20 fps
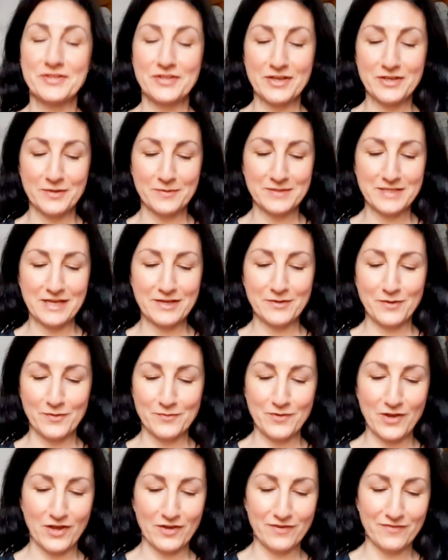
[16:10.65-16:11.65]
They don't take
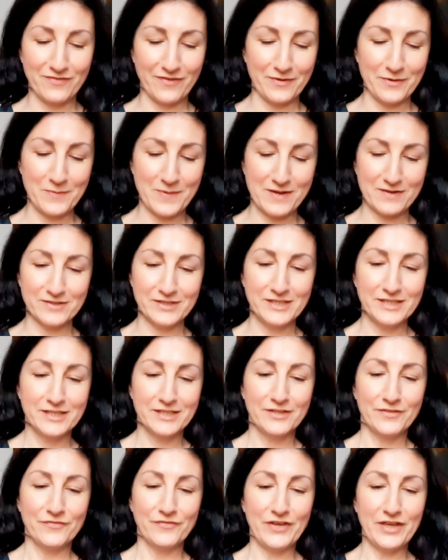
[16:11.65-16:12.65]
on colour very well.
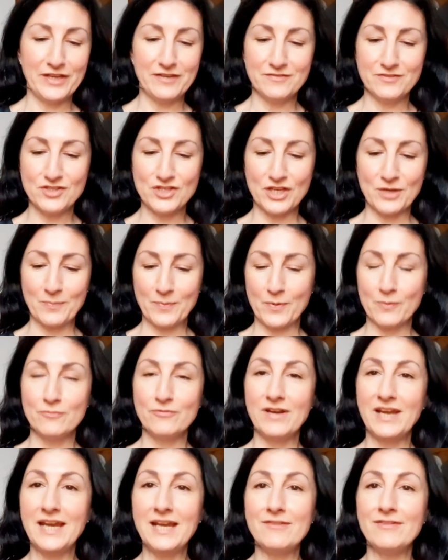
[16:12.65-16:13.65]
They chip
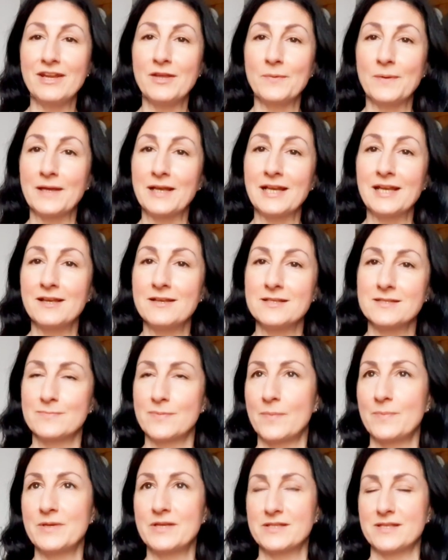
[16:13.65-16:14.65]
really, really quickly,
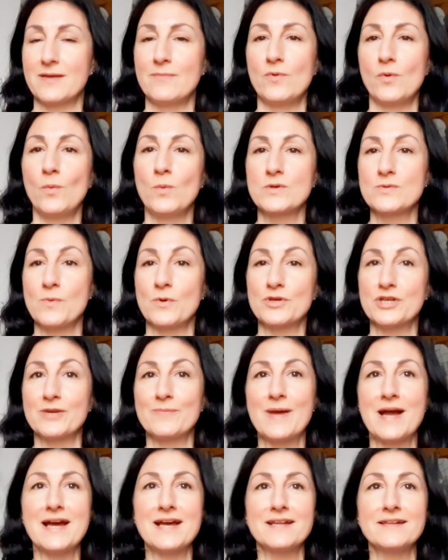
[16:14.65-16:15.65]
probably because I'm always washing
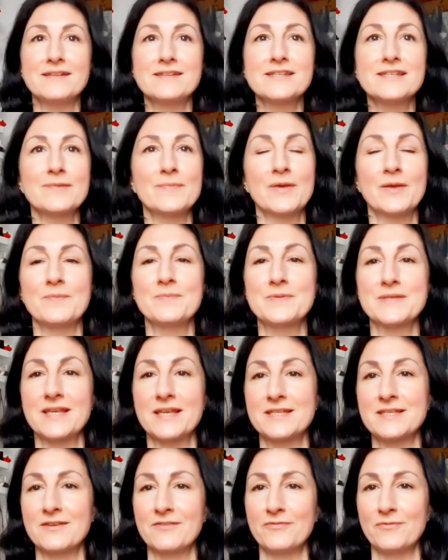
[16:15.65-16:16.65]
my hands, a bit
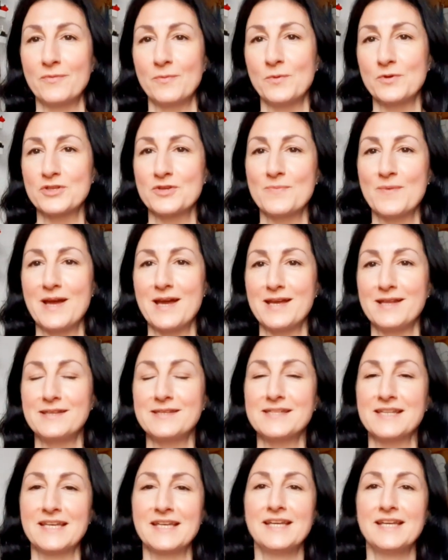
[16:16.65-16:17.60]
obsessive with washing my hands.